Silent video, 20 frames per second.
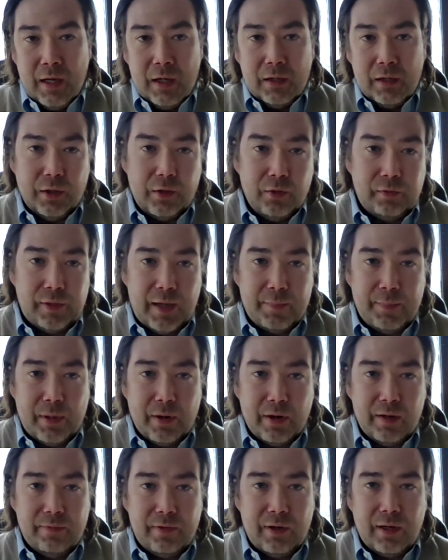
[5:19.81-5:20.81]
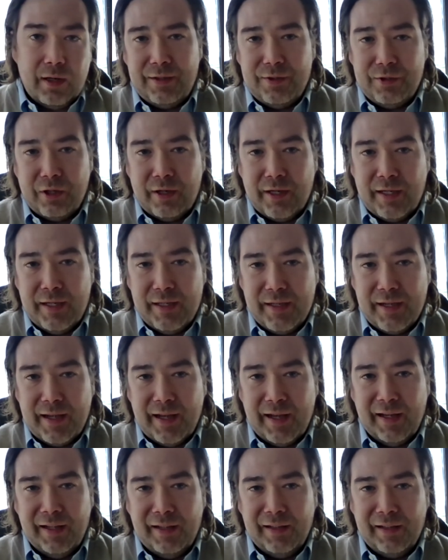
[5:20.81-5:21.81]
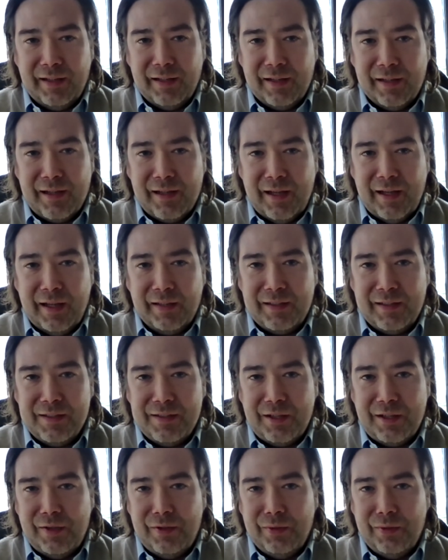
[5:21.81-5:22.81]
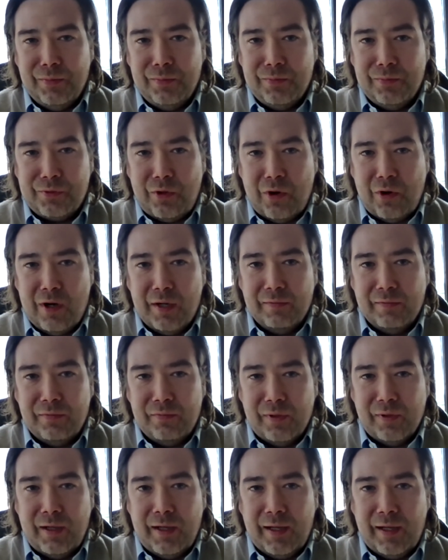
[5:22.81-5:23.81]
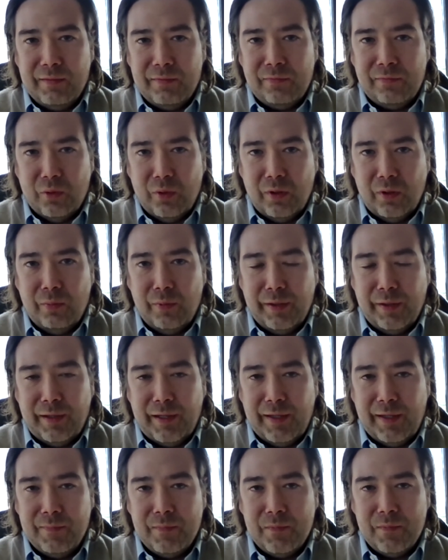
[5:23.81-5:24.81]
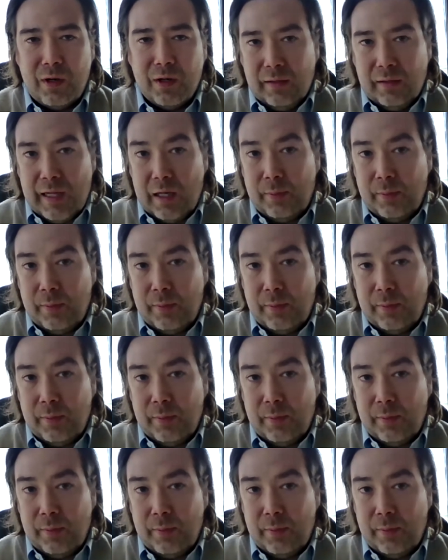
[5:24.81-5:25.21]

close that part of our journey and uh, and continue strong uh, forward with uh, our cloud